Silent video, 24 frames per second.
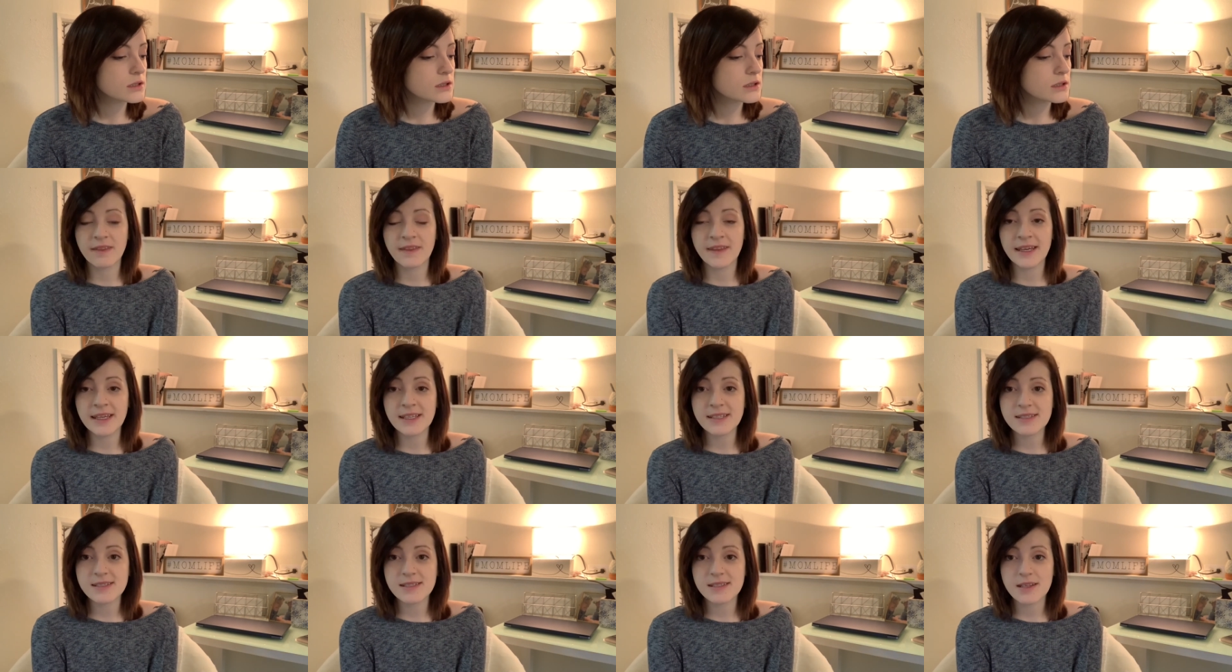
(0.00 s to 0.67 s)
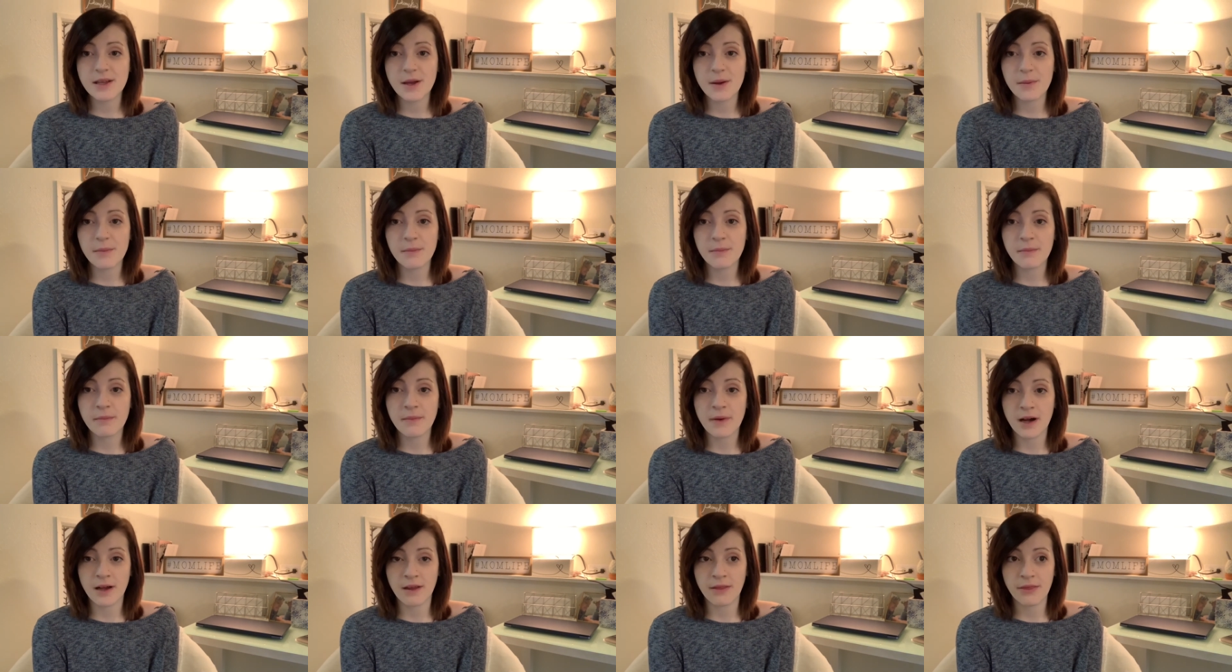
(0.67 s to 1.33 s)
This
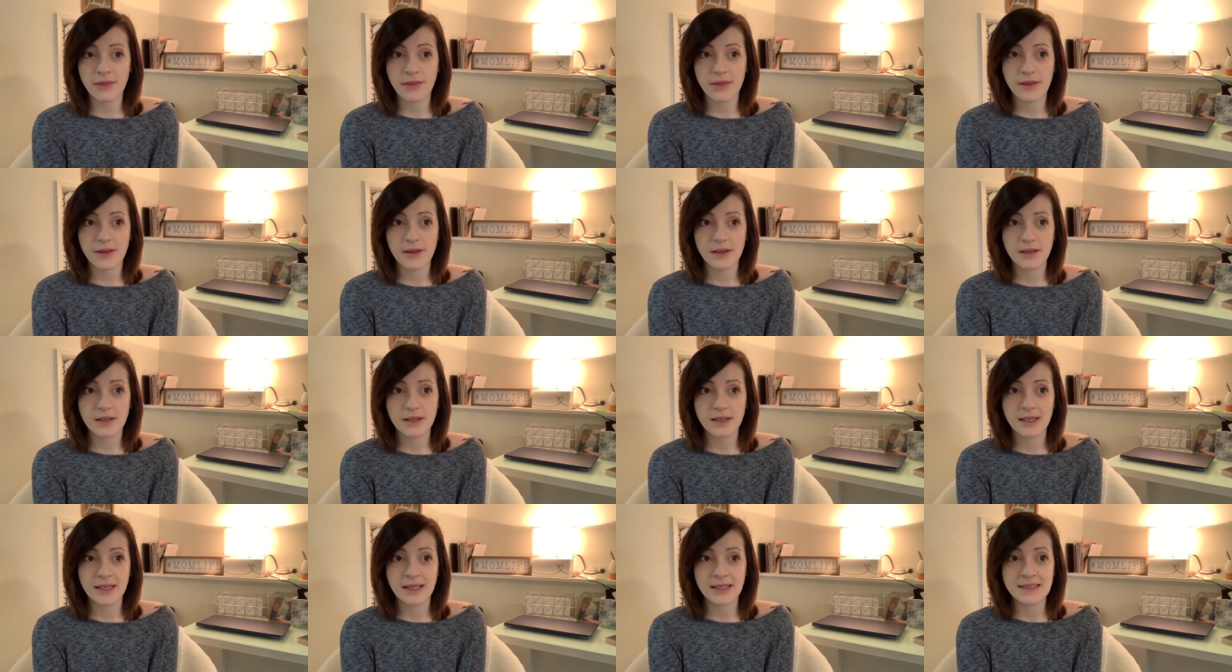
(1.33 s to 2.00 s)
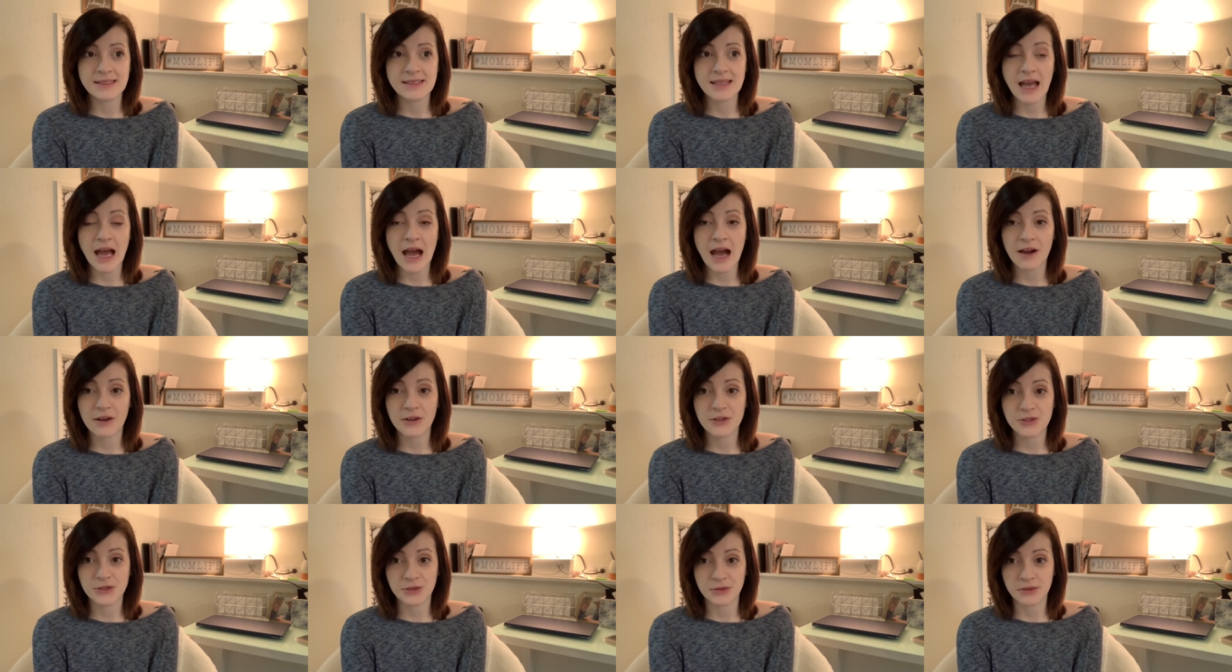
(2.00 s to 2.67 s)
month is
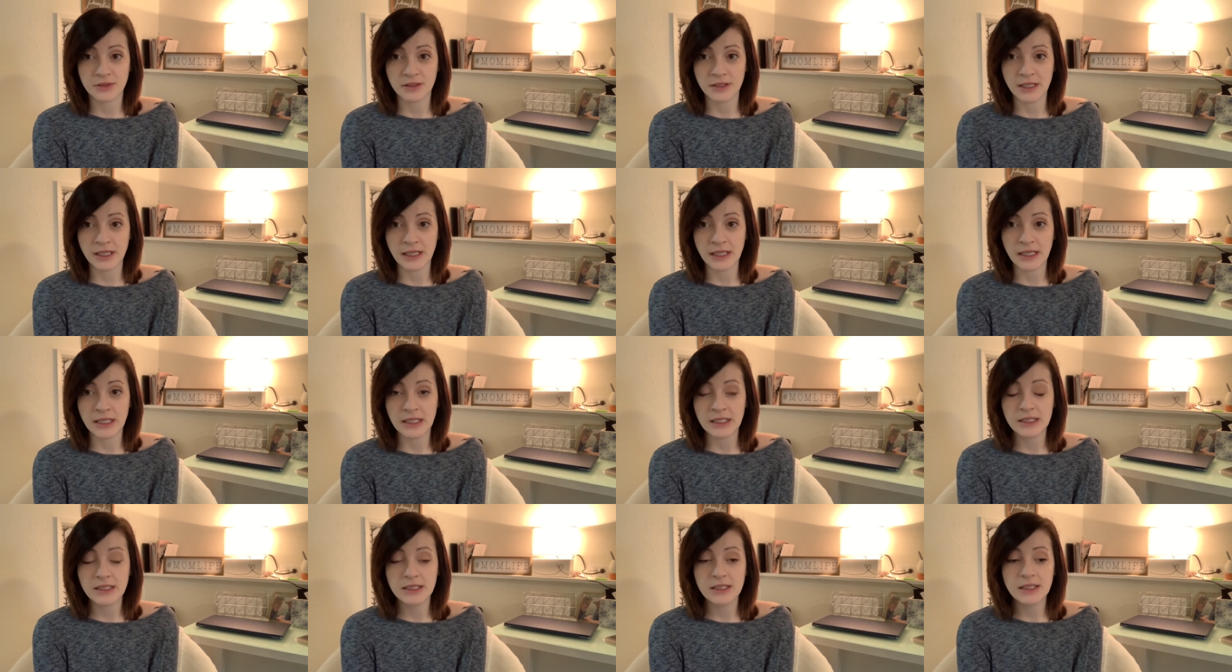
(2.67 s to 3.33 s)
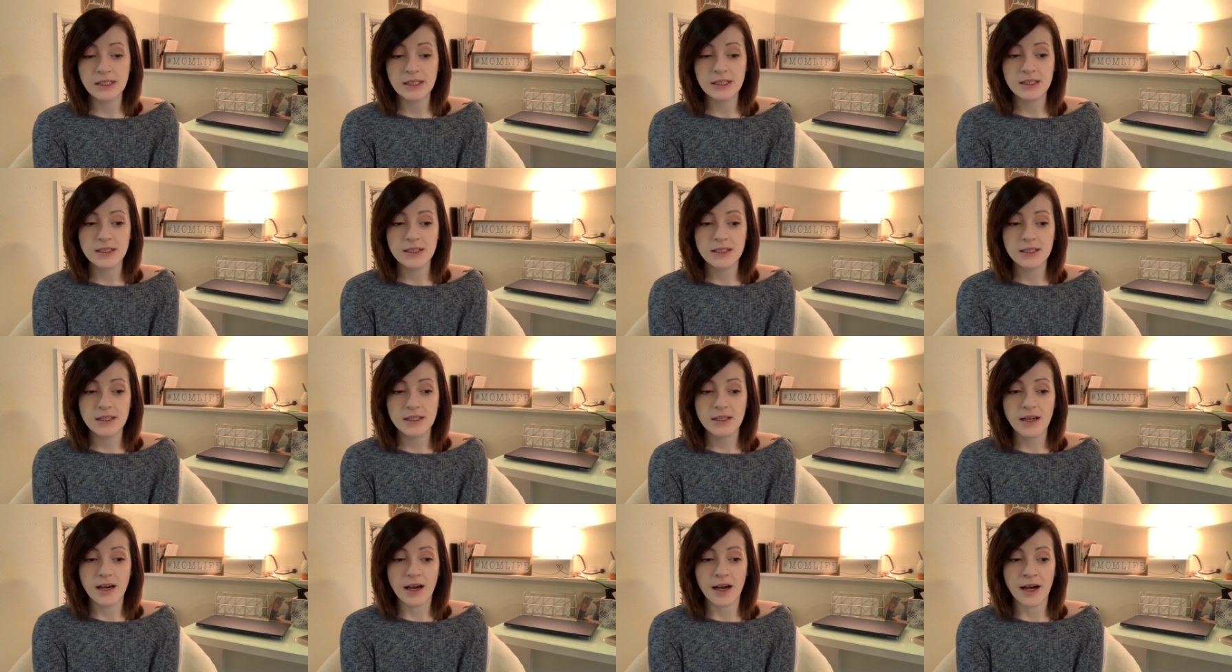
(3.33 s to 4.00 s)
actually
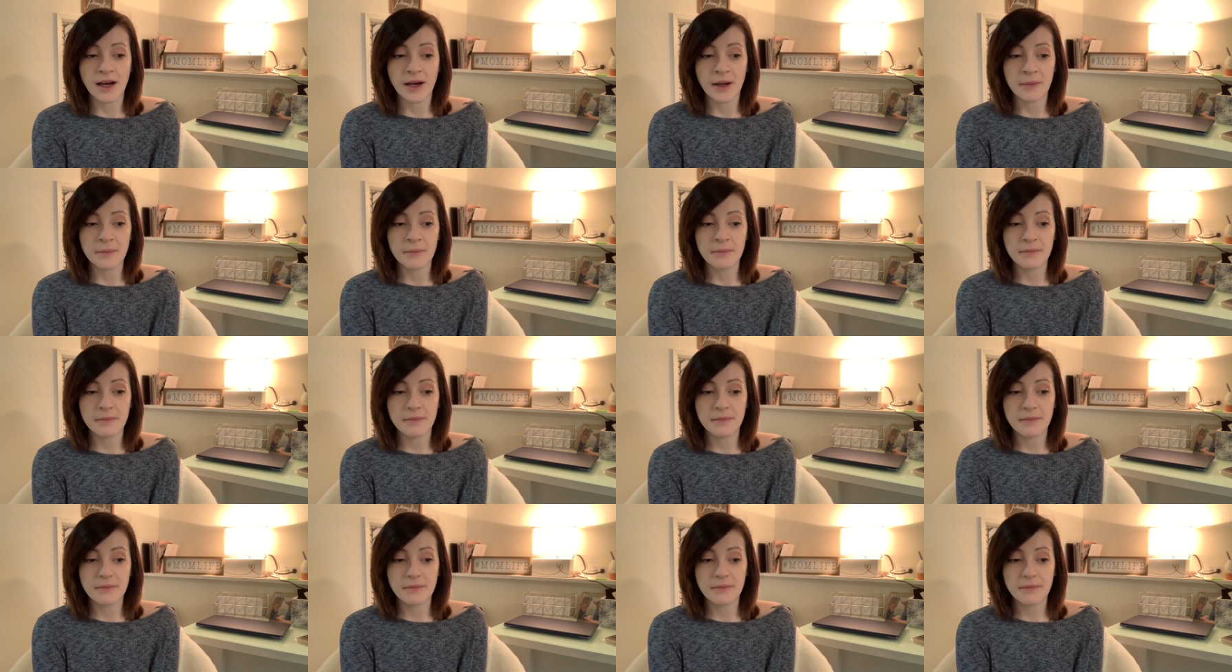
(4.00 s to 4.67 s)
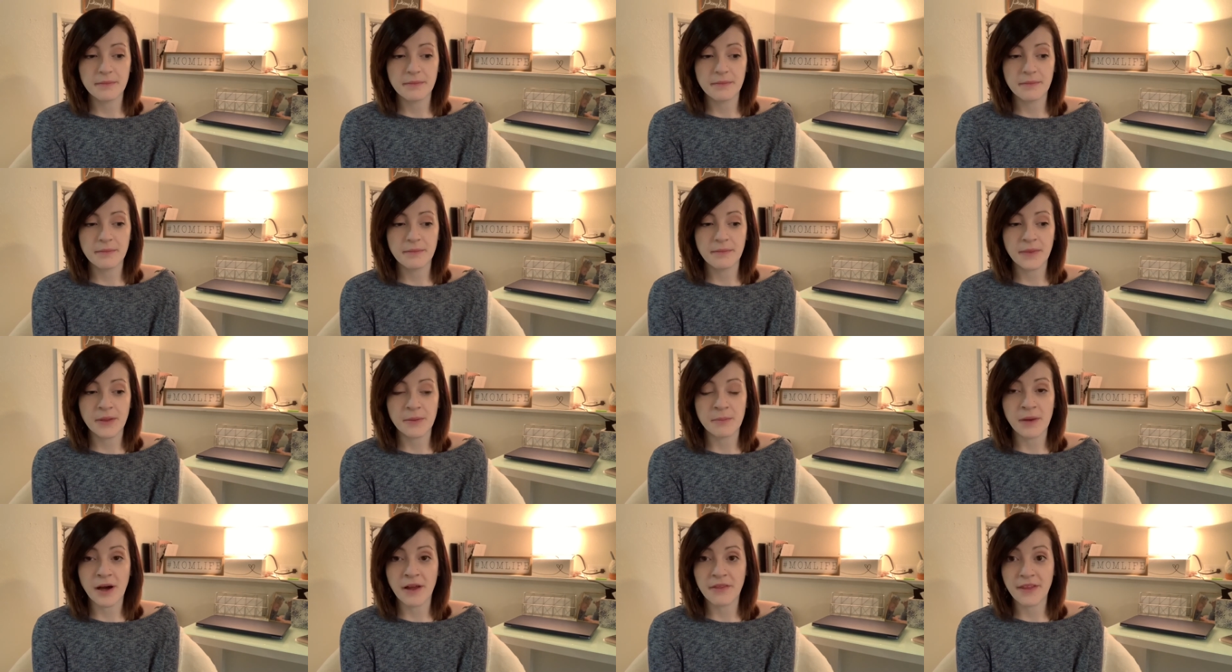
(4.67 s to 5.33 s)
the
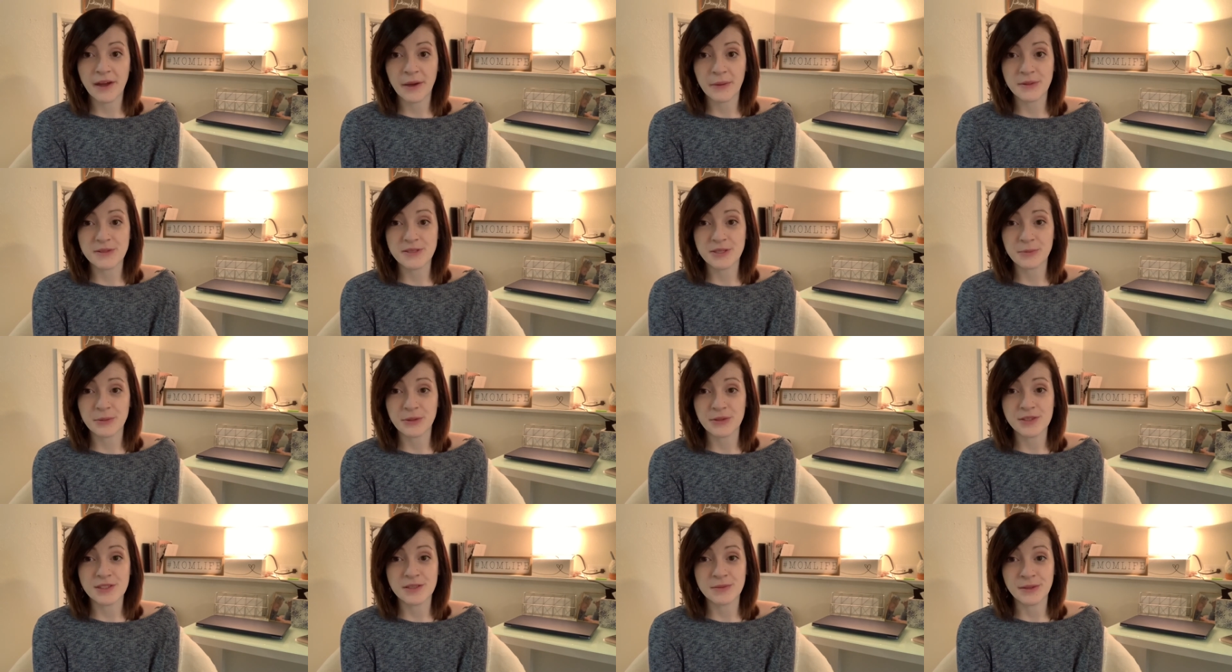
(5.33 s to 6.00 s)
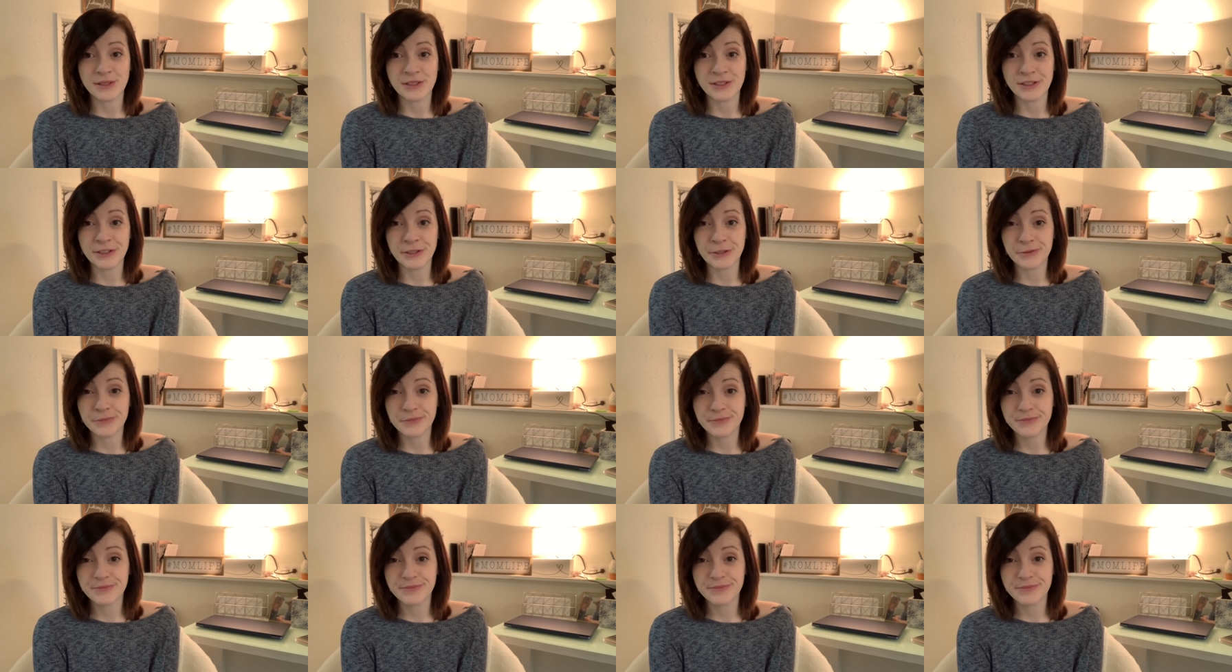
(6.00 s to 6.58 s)
month I was supposed to be due.